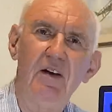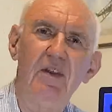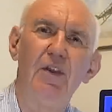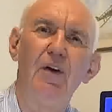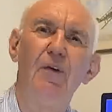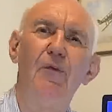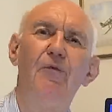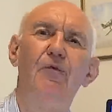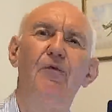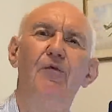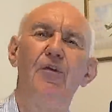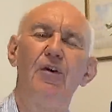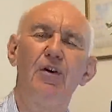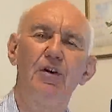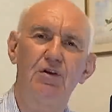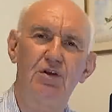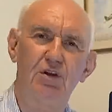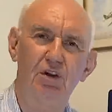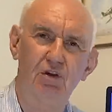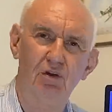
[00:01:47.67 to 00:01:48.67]
The
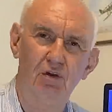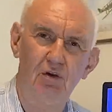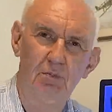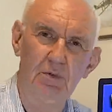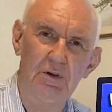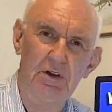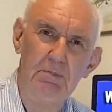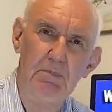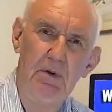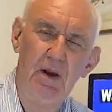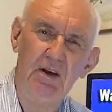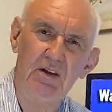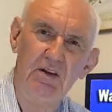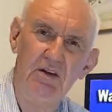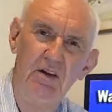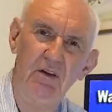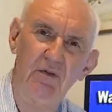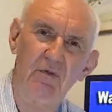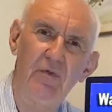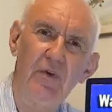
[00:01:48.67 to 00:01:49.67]
vertical
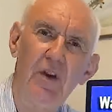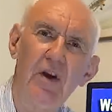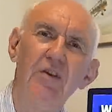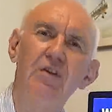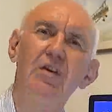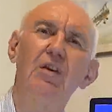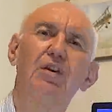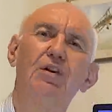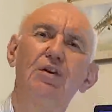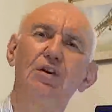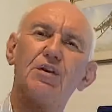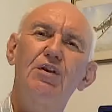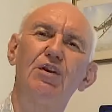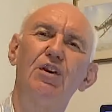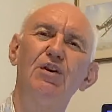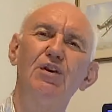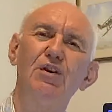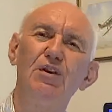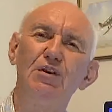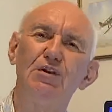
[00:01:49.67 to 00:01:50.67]
perspective, the
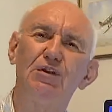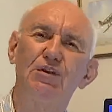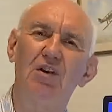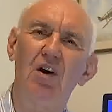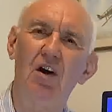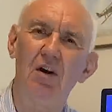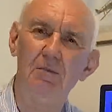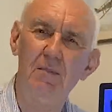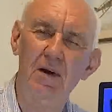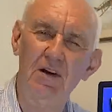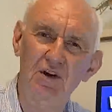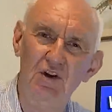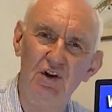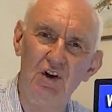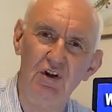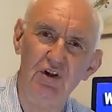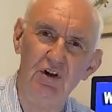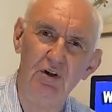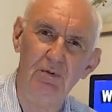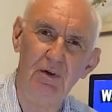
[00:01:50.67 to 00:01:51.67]
third
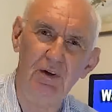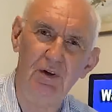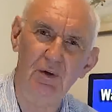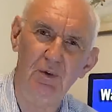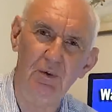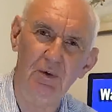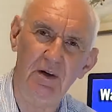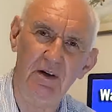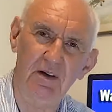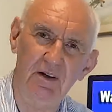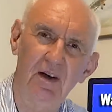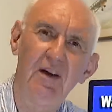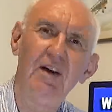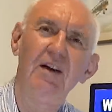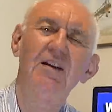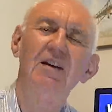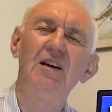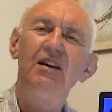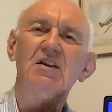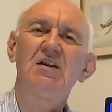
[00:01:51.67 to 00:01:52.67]
dimension, shall we call it?
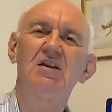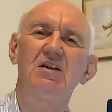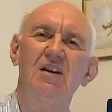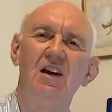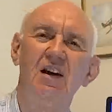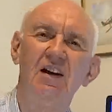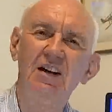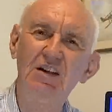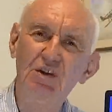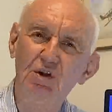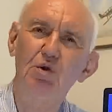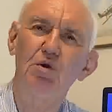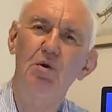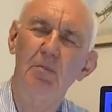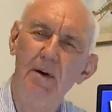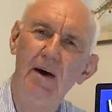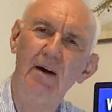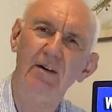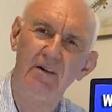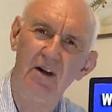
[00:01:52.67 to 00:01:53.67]
Yes, let's talk
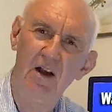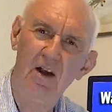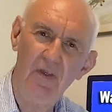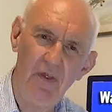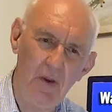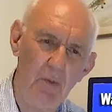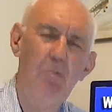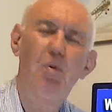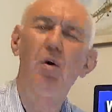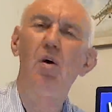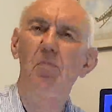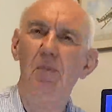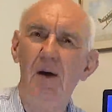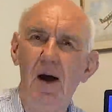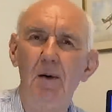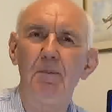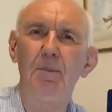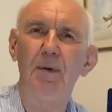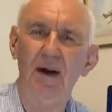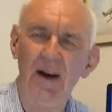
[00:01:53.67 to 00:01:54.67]
about the pop
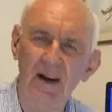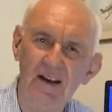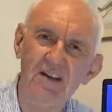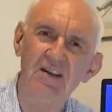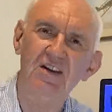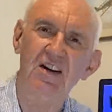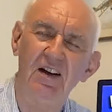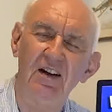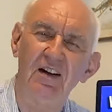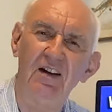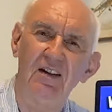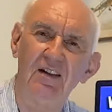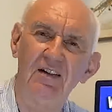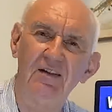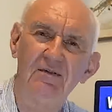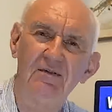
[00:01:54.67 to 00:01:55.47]
up antenna.